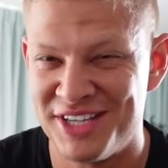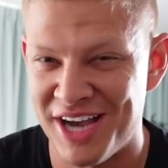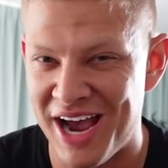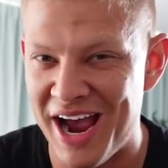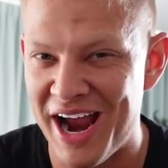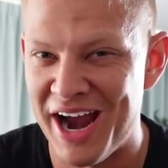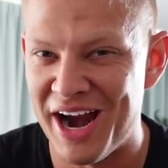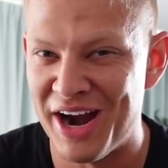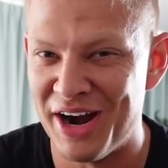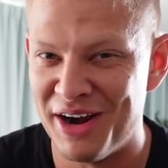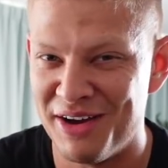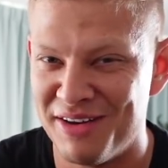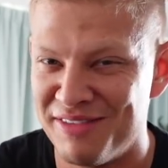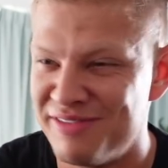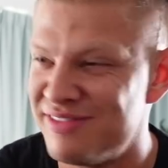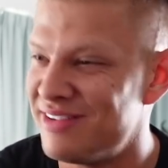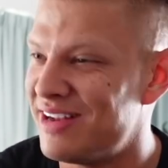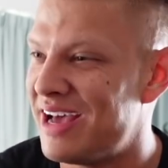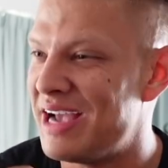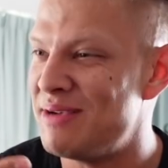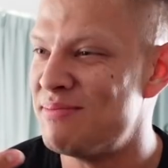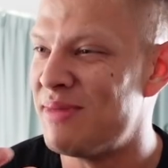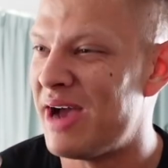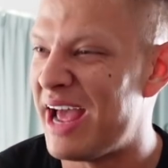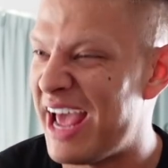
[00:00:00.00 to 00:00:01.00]
tired of
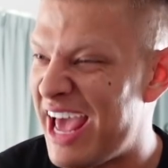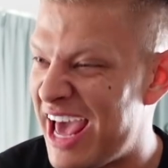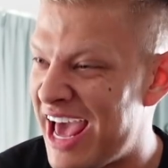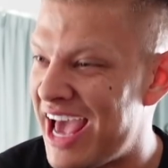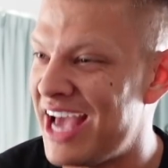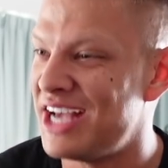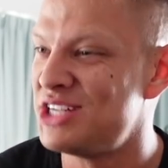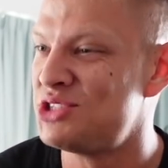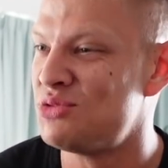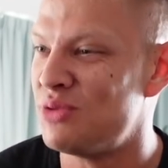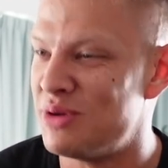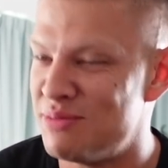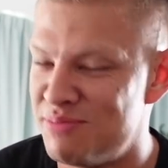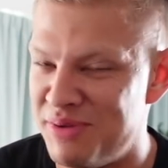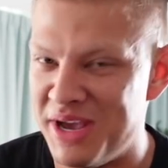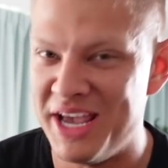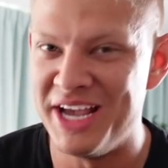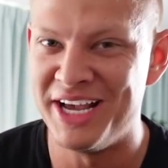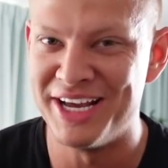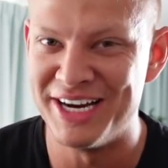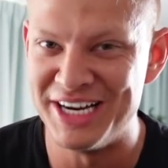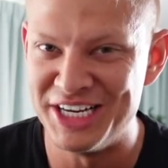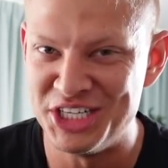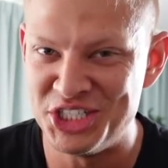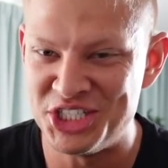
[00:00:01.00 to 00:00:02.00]
like my eggs with
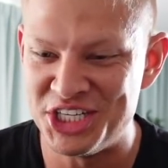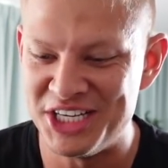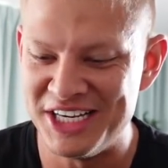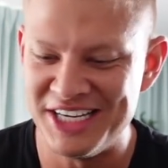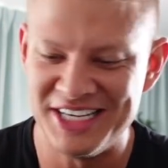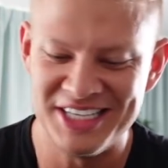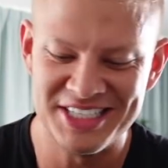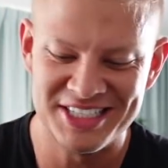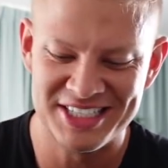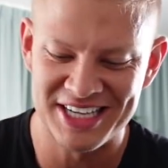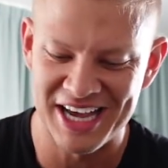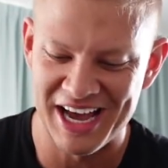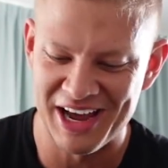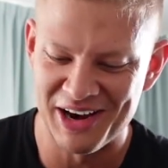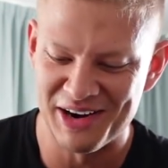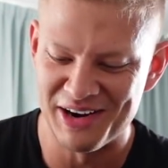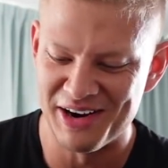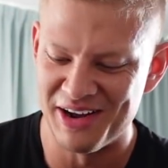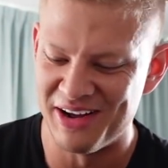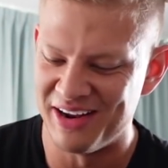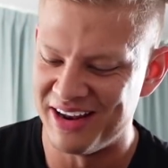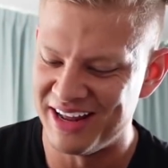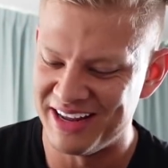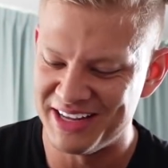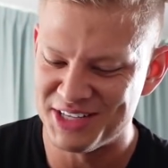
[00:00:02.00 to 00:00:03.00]
bacon and cheese. I don't
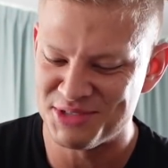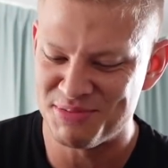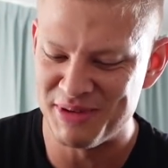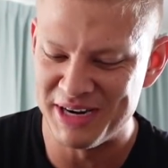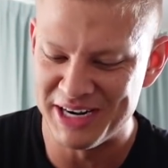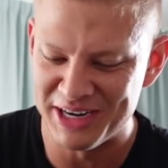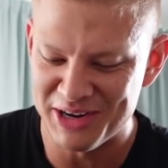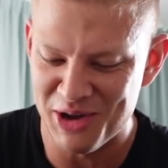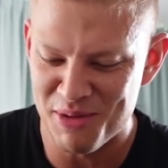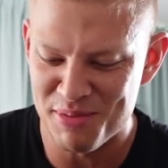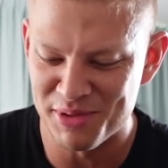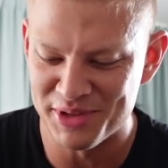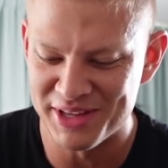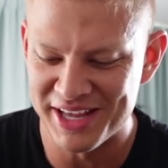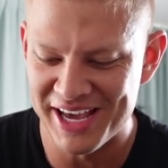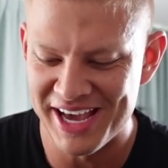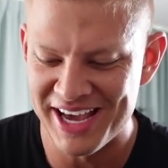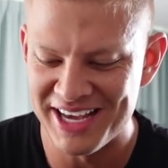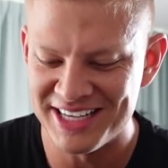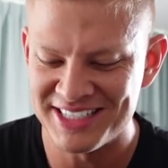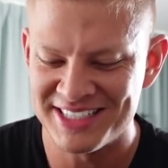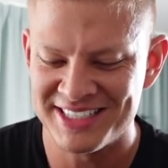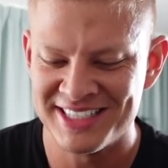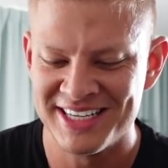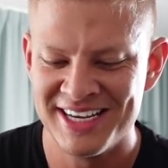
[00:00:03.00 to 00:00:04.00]
know, like it's been a couple
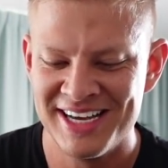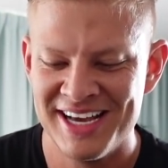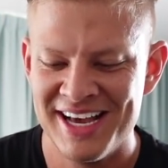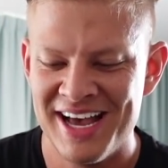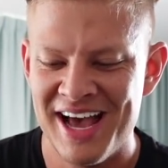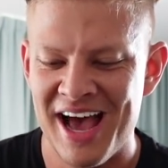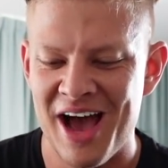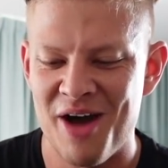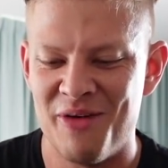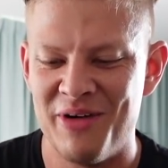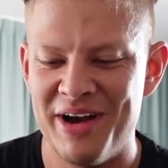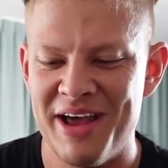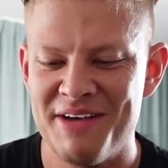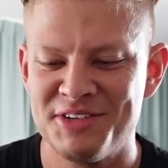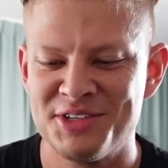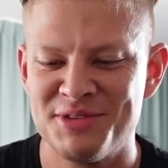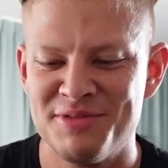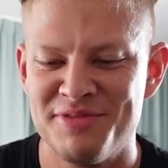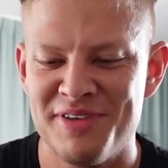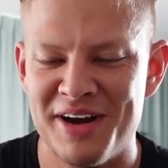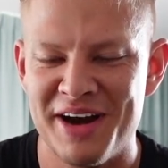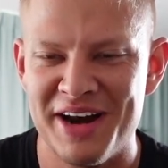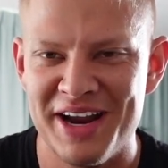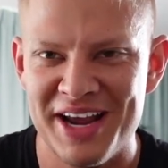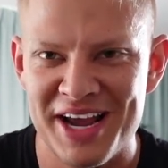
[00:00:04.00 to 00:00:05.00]
days. I want to have some
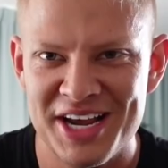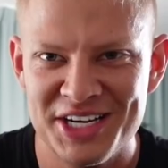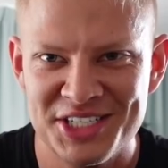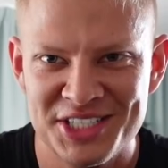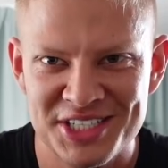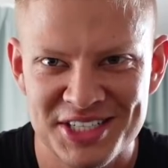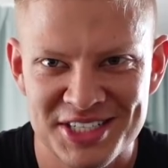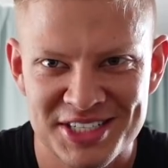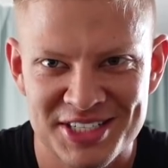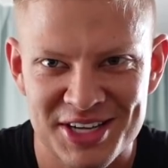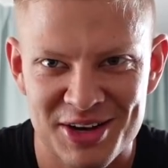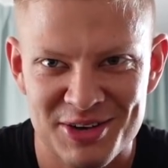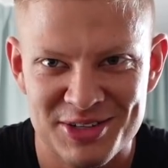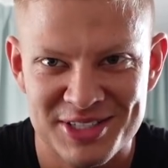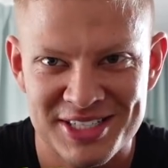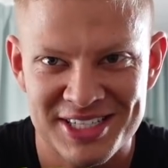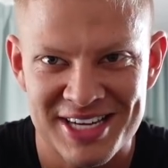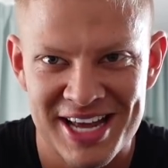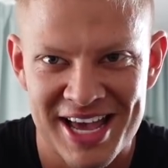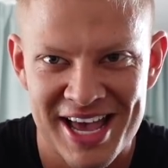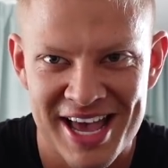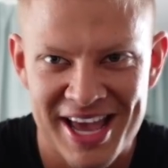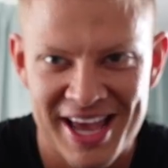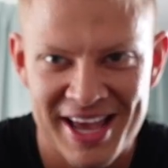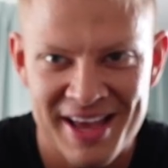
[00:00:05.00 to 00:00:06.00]
variation. So
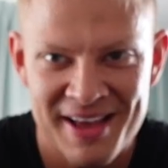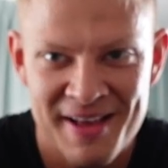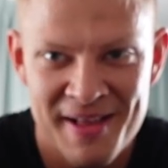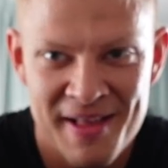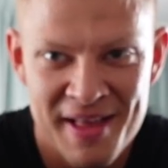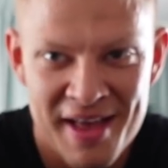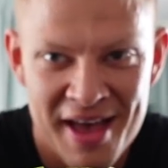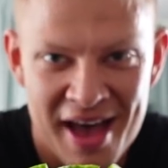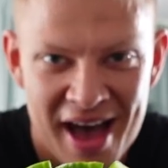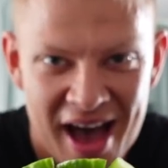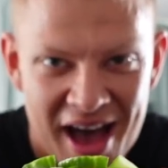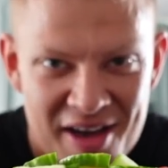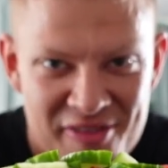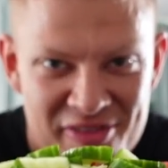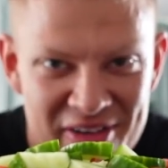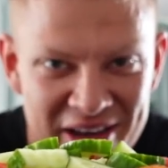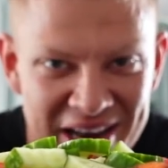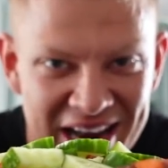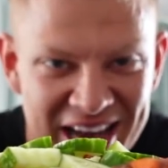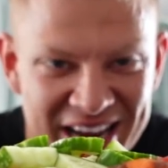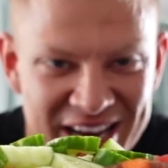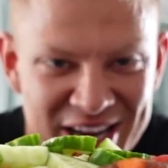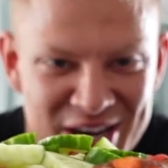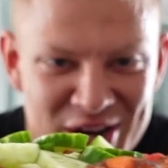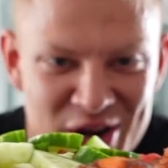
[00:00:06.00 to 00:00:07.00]
today I felt
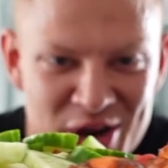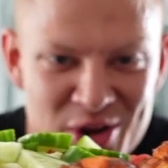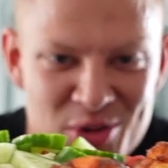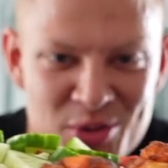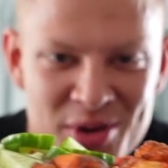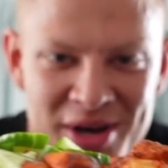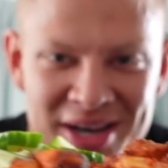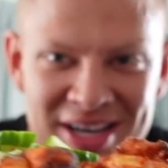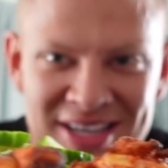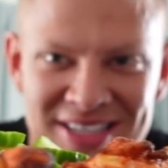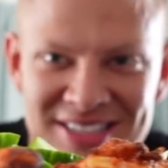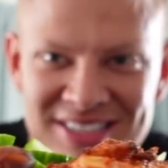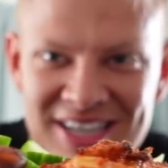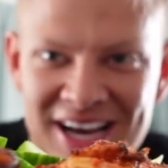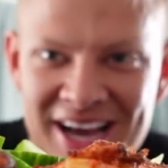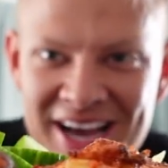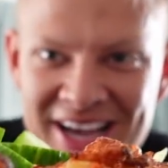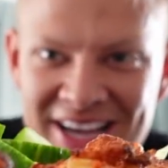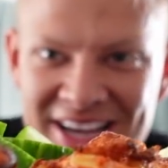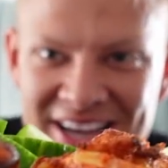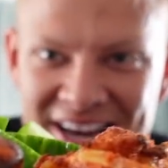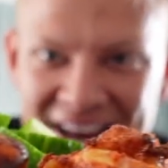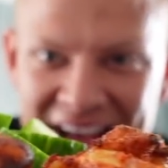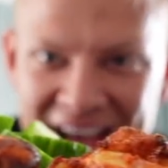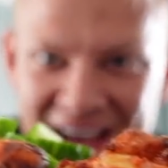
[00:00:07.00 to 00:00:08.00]
like, you know what, I
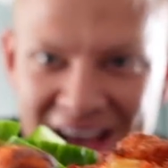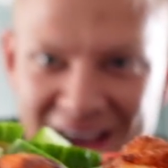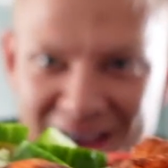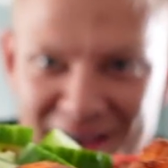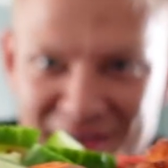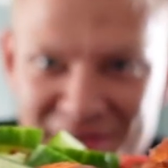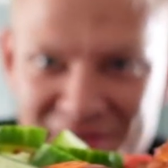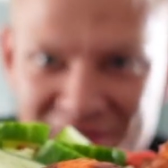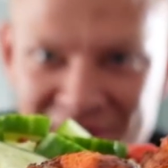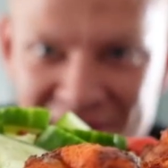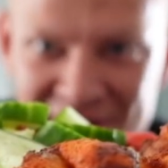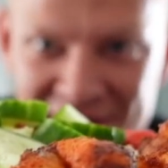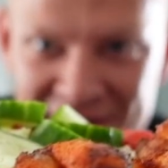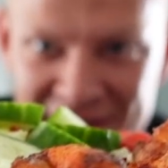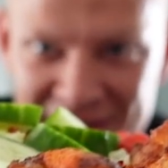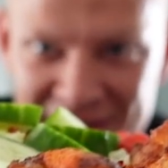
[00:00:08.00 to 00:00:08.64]
can have